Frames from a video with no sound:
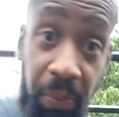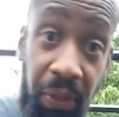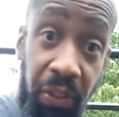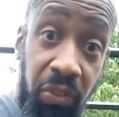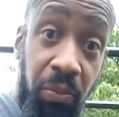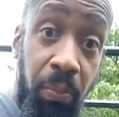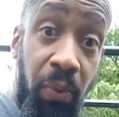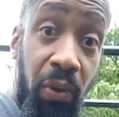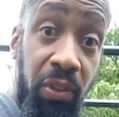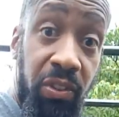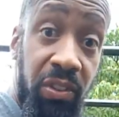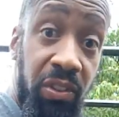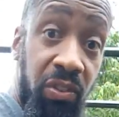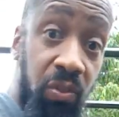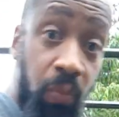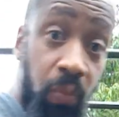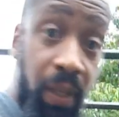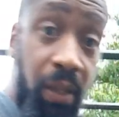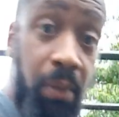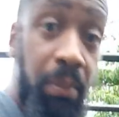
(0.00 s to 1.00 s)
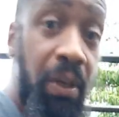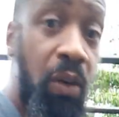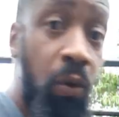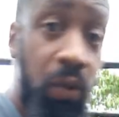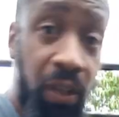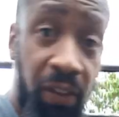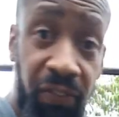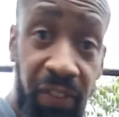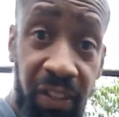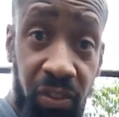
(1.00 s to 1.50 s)
spiritual person as well, but
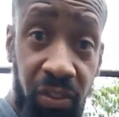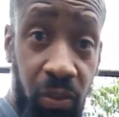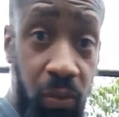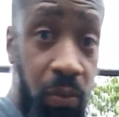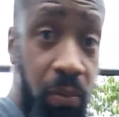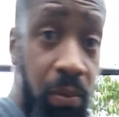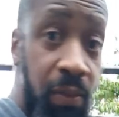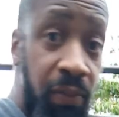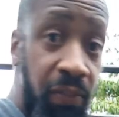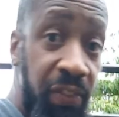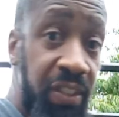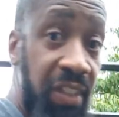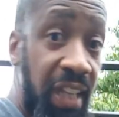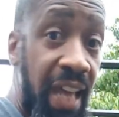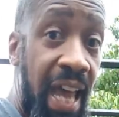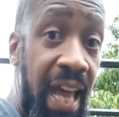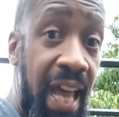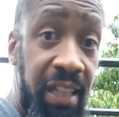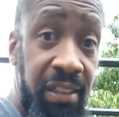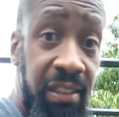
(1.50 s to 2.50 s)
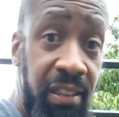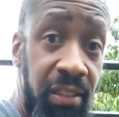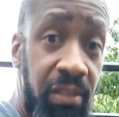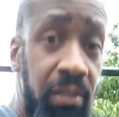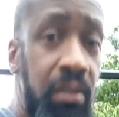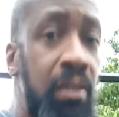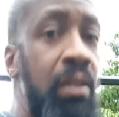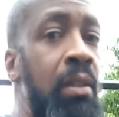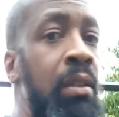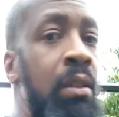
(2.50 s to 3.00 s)
on the physicalities,